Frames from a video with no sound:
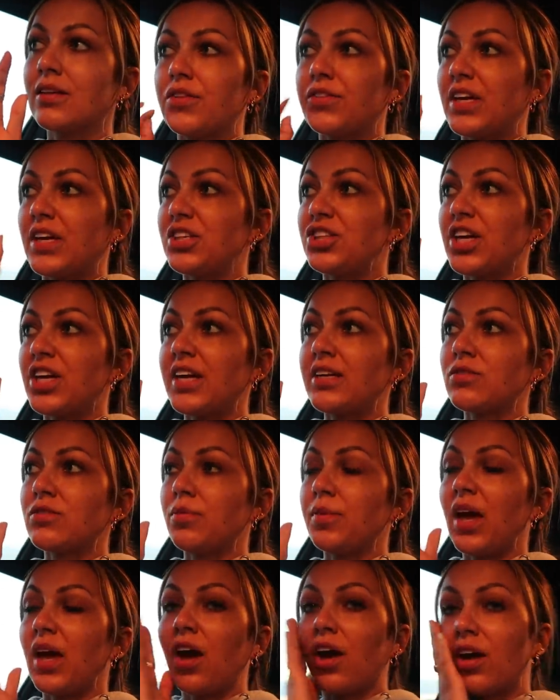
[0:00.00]
Then James
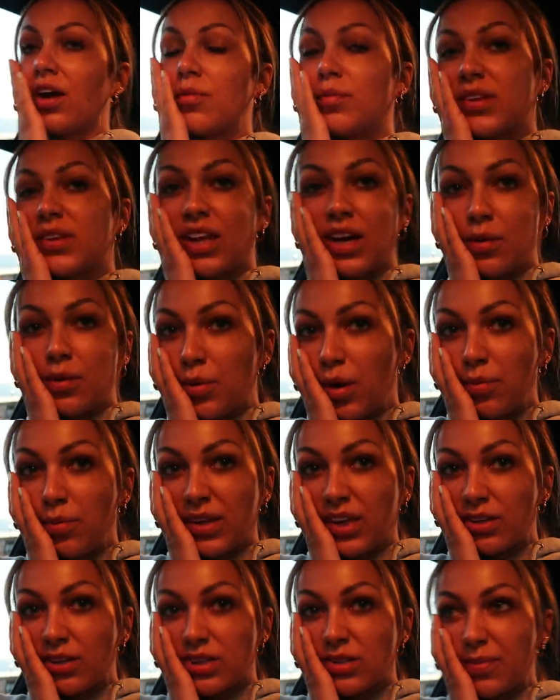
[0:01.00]
will be home and then I'll
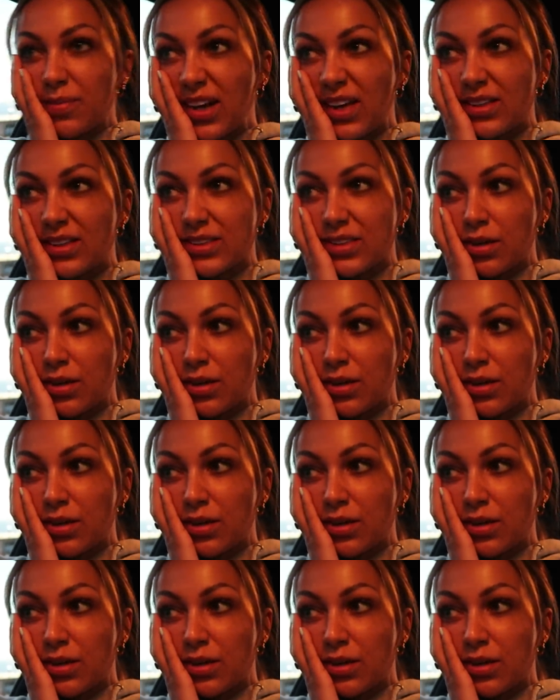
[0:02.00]
probably go to bed.